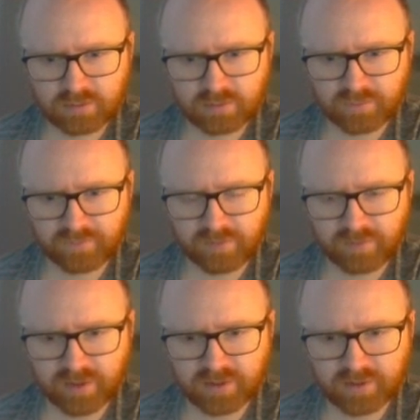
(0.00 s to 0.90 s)
Not afraid
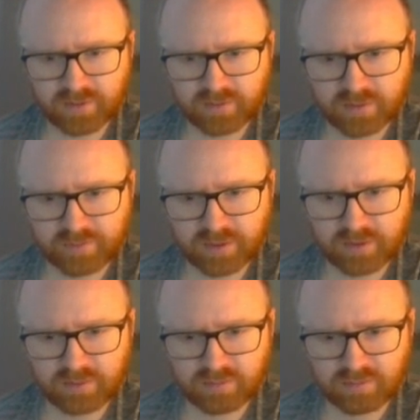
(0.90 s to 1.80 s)
by this at all, am
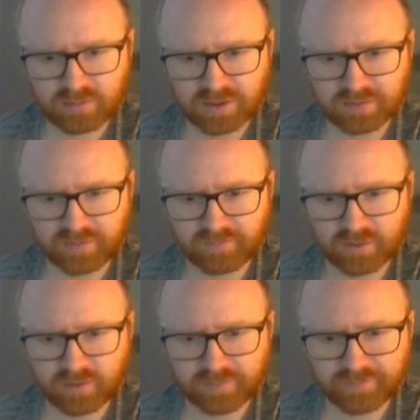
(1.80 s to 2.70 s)
I? No,
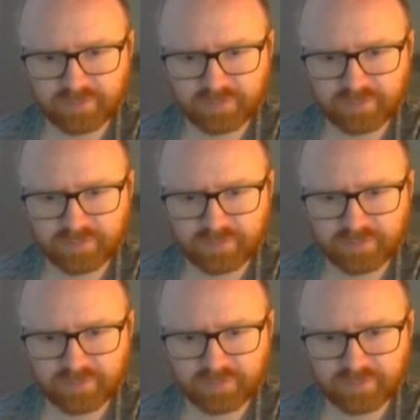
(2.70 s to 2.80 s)
definitely not.